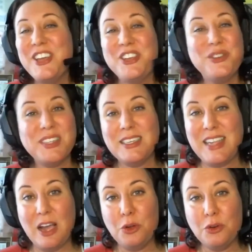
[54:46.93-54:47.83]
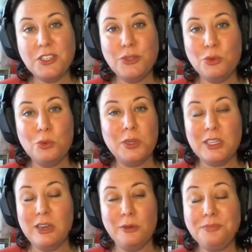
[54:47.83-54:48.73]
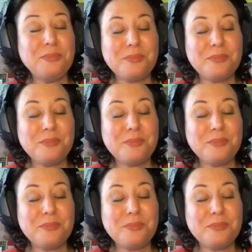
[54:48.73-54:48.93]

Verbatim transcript: You sit down to, you know,